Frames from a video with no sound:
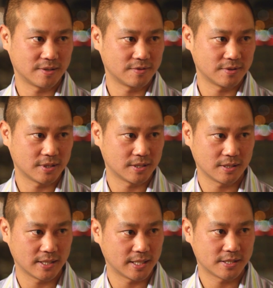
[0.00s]
whatever
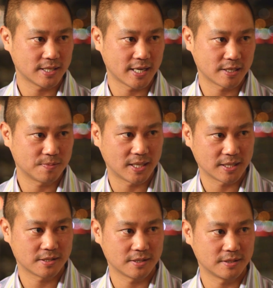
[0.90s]
the latest
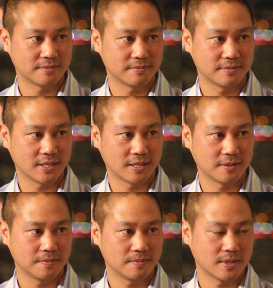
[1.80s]
Xbox, and
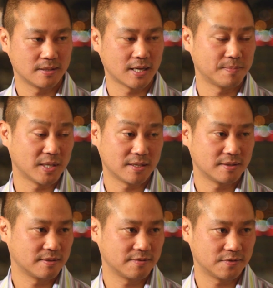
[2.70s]
I'm not
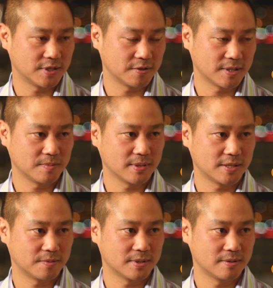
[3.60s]
a video game player,